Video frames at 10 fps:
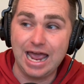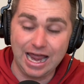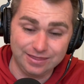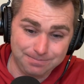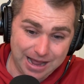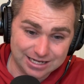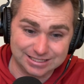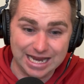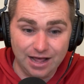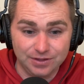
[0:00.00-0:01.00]
and the bats
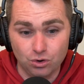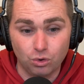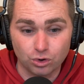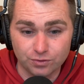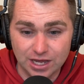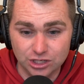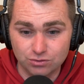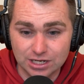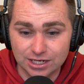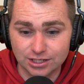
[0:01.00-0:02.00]
down the order that you
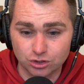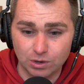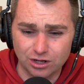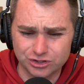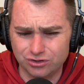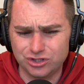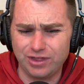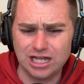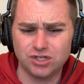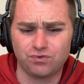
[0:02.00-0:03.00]
needed as well. So
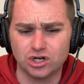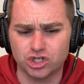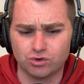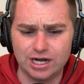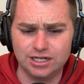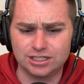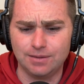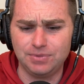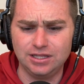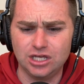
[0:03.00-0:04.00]
that's frustrating,
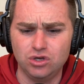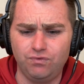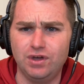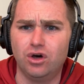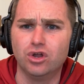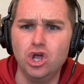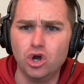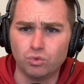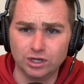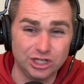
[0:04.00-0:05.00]
something that you felt
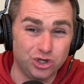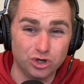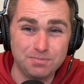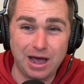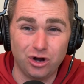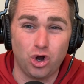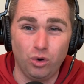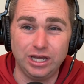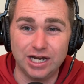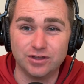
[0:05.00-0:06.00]
really good about
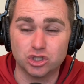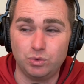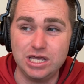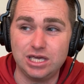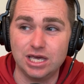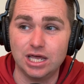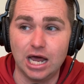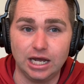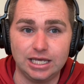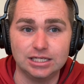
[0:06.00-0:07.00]
going into this weekend
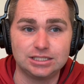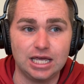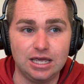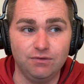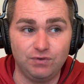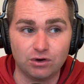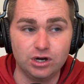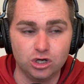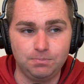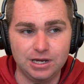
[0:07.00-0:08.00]
against a very
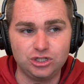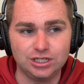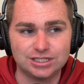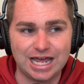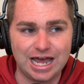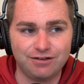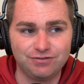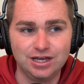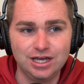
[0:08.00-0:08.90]
good pitching staff.